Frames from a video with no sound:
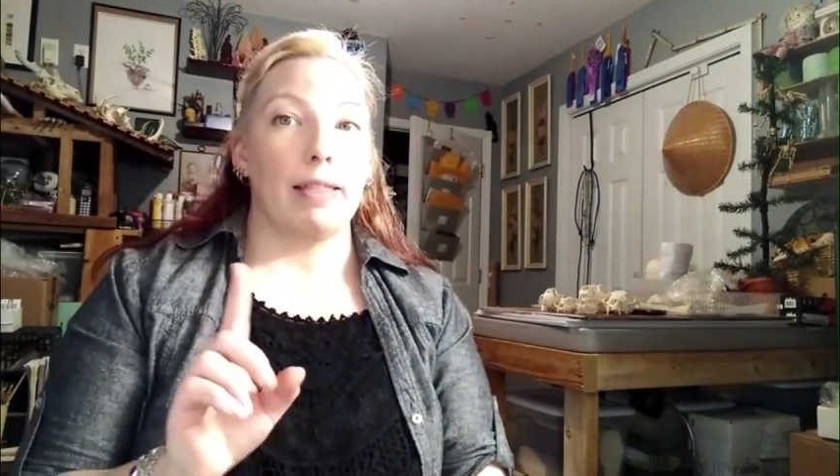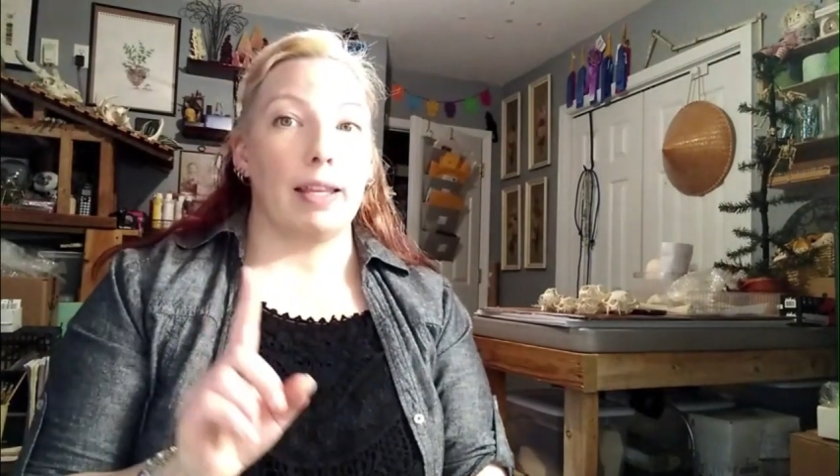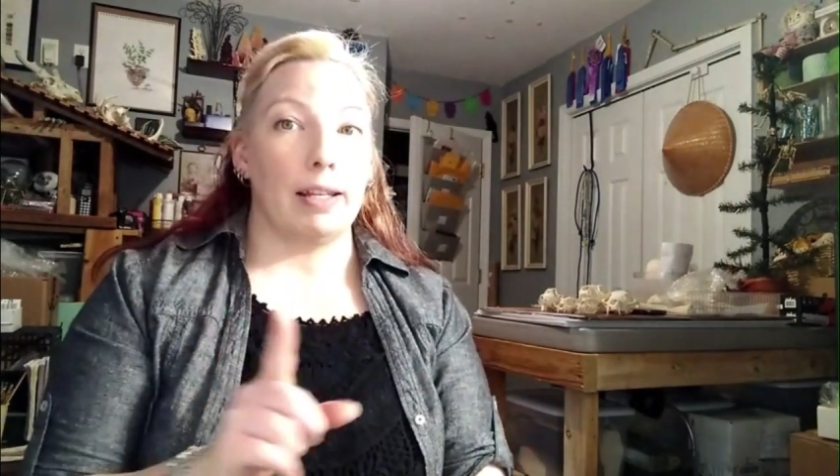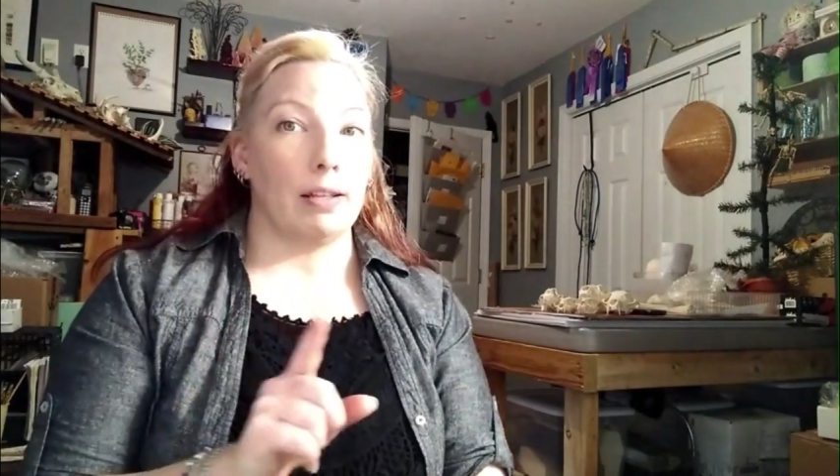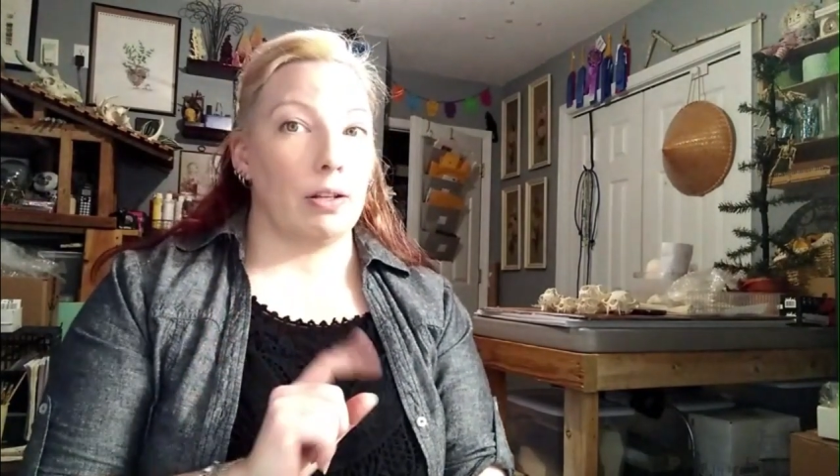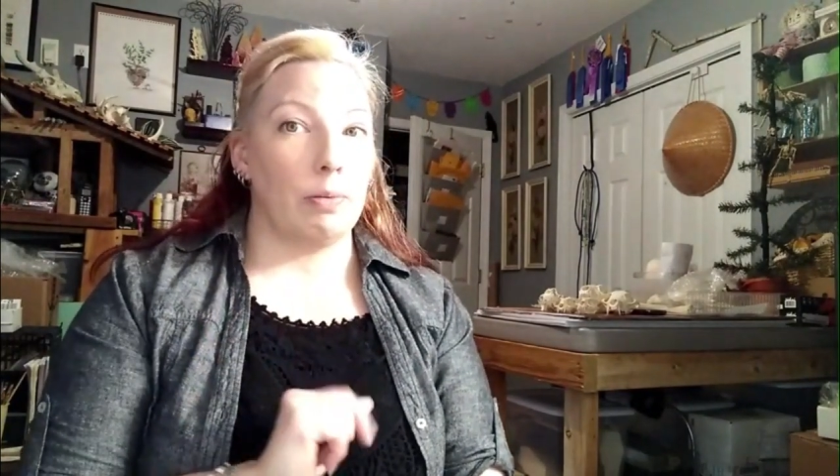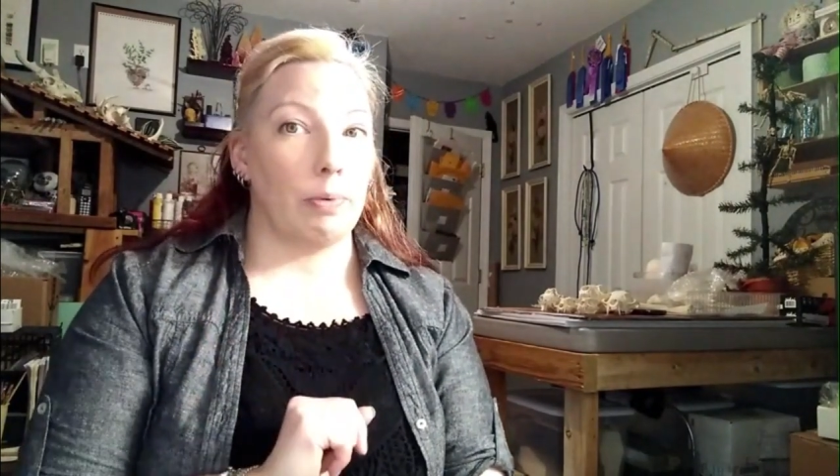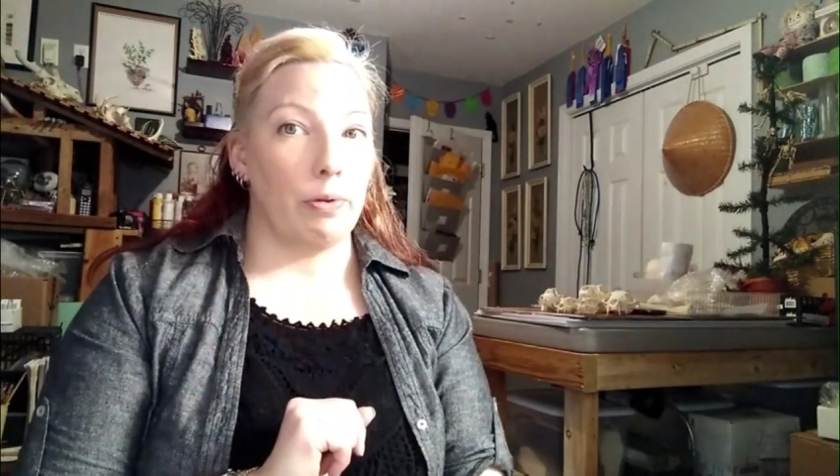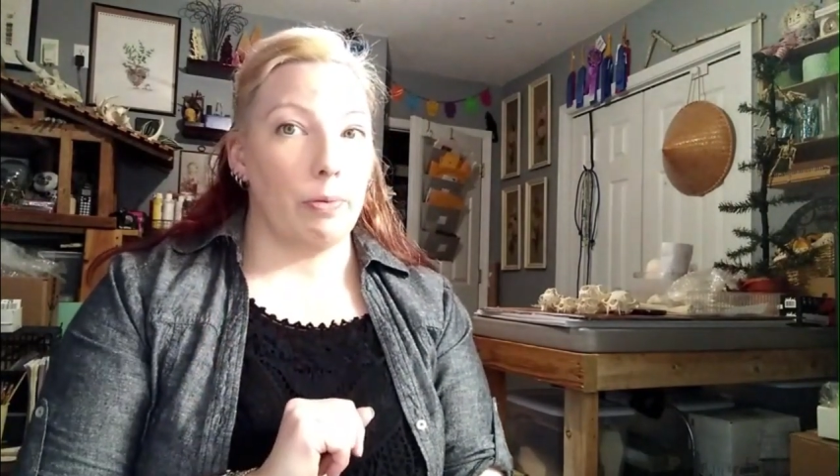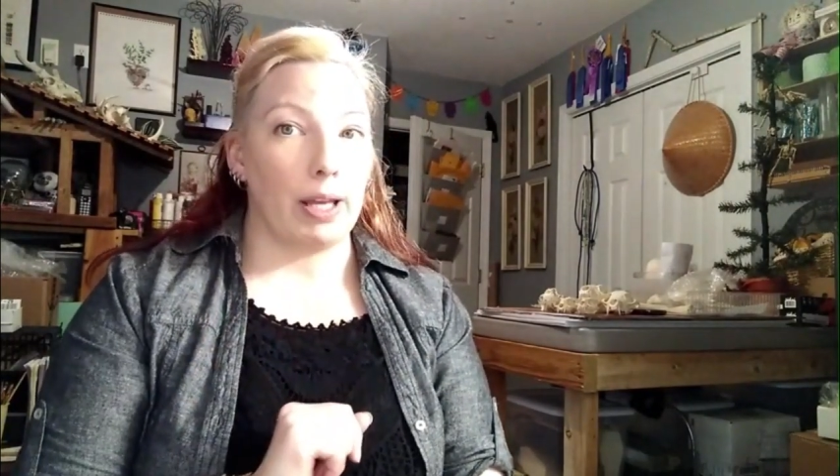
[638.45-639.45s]
They didn't look
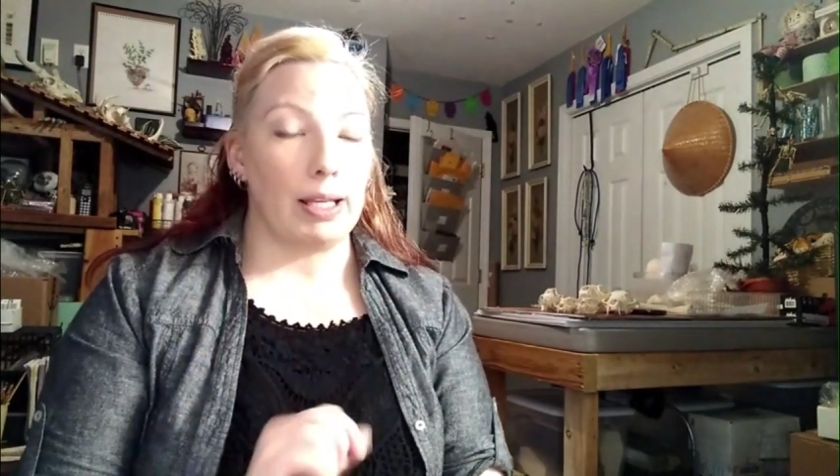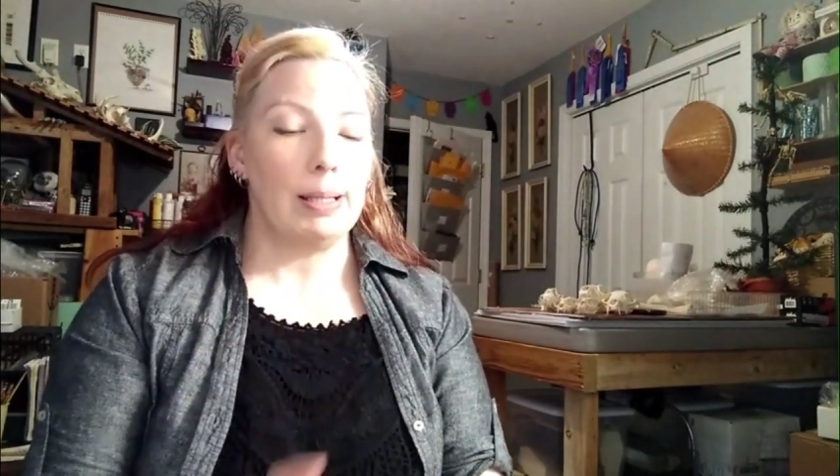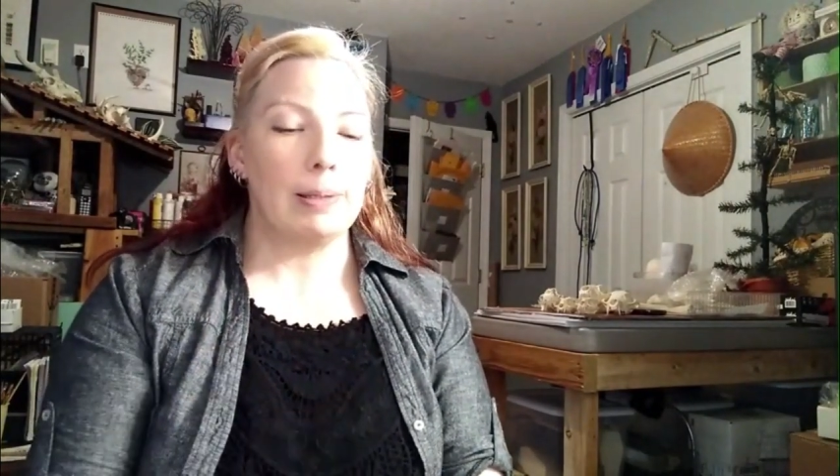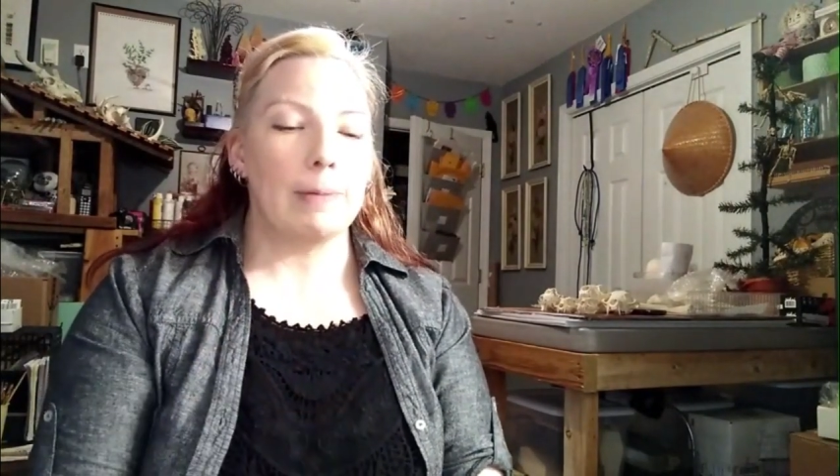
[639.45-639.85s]
both ways.